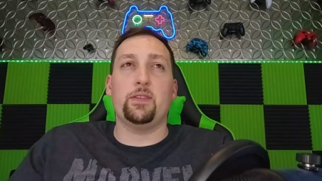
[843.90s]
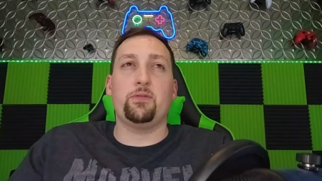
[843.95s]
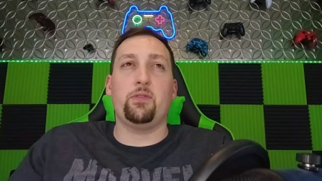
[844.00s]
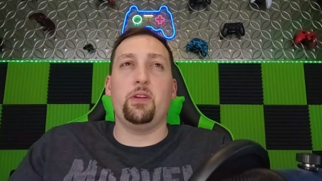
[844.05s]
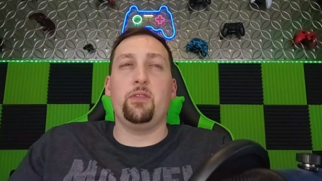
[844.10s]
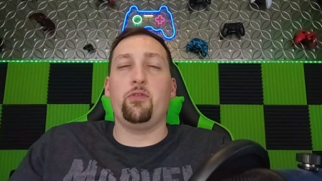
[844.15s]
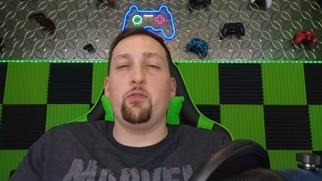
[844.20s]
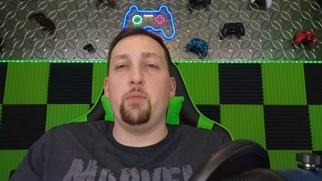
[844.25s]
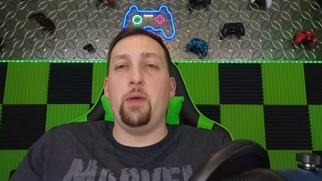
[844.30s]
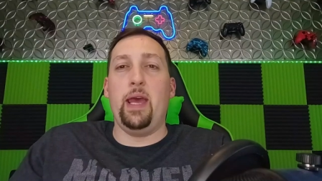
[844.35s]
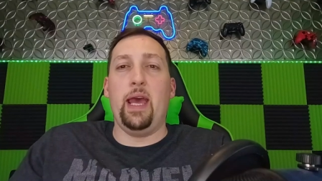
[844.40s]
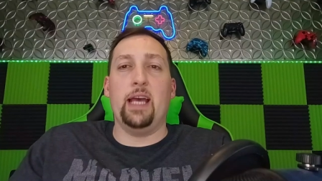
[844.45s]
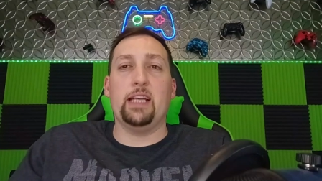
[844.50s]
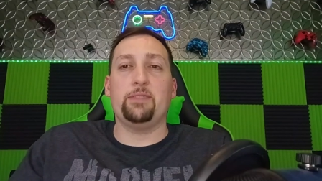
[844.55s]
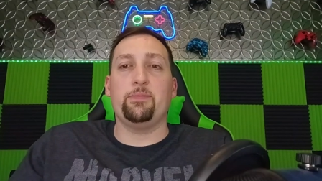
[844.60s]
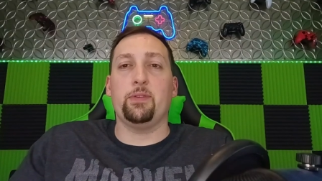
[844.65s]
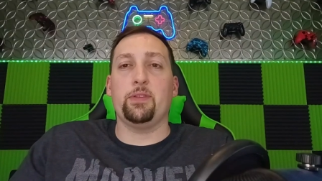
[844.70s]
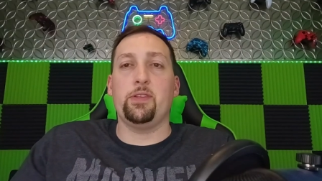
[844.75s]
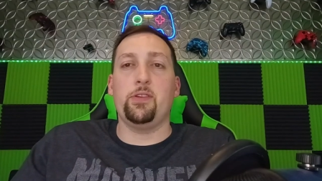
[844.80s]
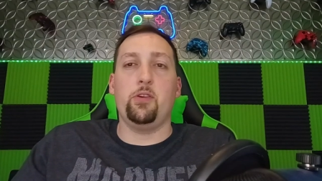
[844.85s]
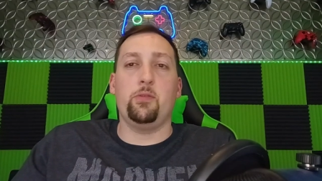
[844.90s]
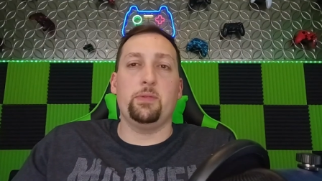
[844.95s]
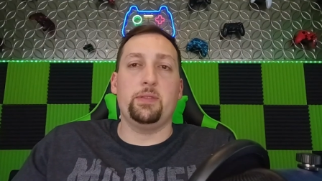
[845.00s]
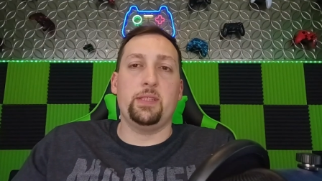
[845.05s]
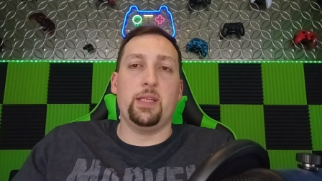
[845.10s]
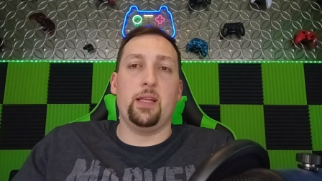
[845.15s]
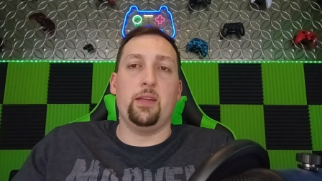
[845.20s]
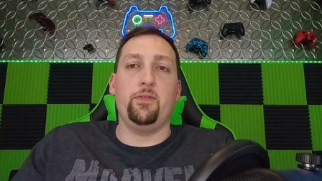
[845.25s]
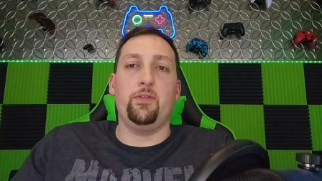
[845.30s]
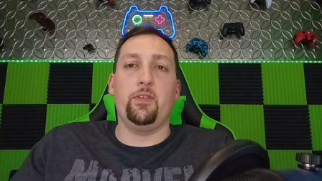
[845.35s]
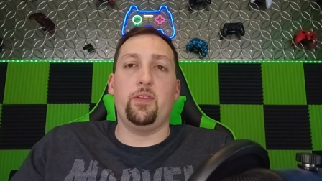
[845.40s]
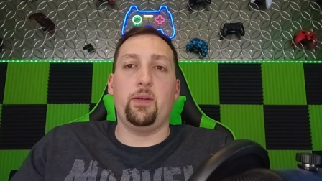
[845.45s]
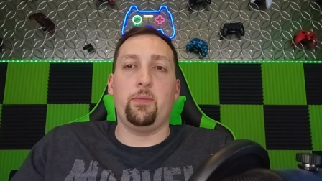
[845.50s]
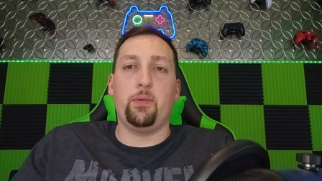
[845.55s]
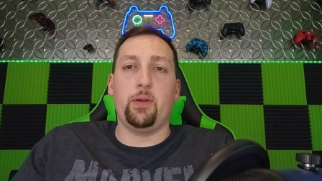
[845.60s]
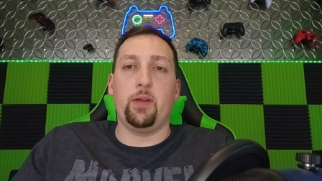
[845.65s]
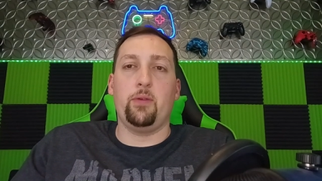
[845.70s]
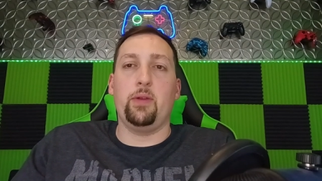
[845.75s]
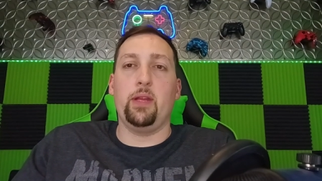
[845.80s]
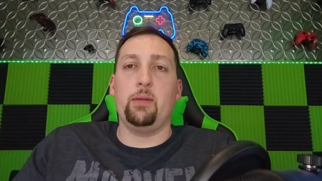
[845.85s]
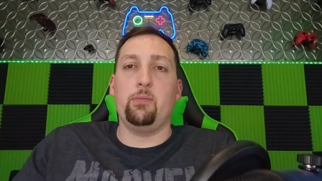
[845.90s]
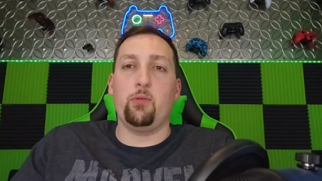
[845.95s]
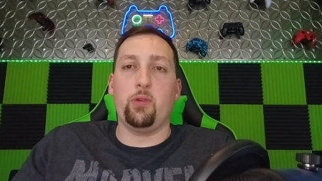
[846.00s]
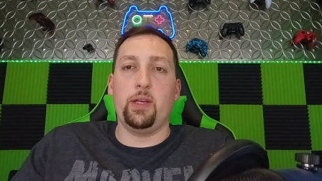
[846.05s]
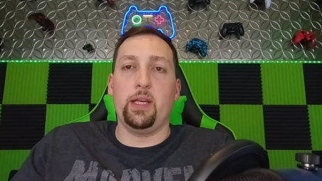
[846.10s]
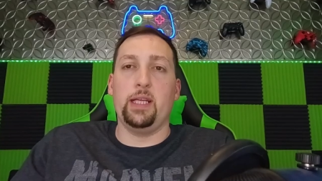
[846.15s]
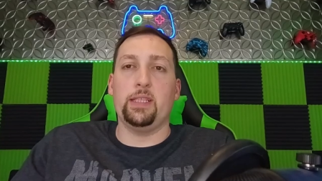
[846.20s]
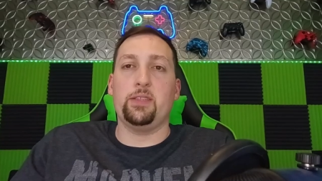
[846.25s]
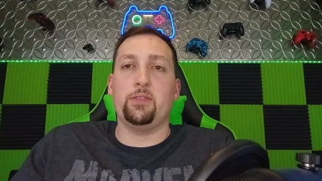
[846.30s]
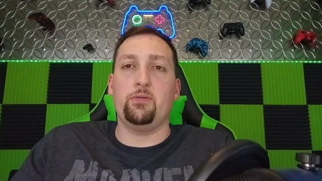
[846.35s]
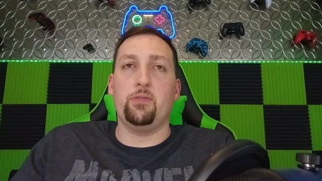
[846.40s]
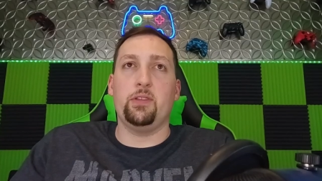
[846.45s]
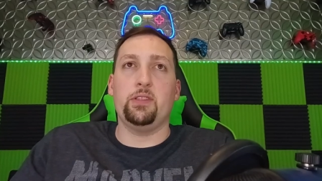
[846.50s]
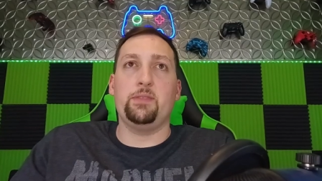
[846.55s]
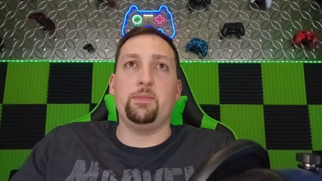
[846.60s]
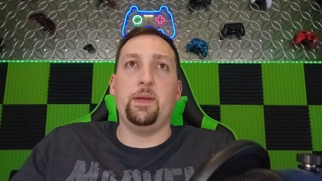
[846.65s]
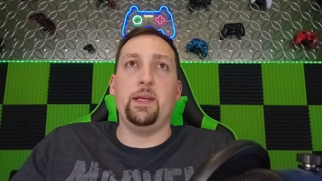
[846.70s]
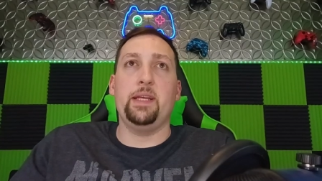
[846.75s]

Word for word: I was running from a hash mark to the open side of the field, I probably would have more catch and run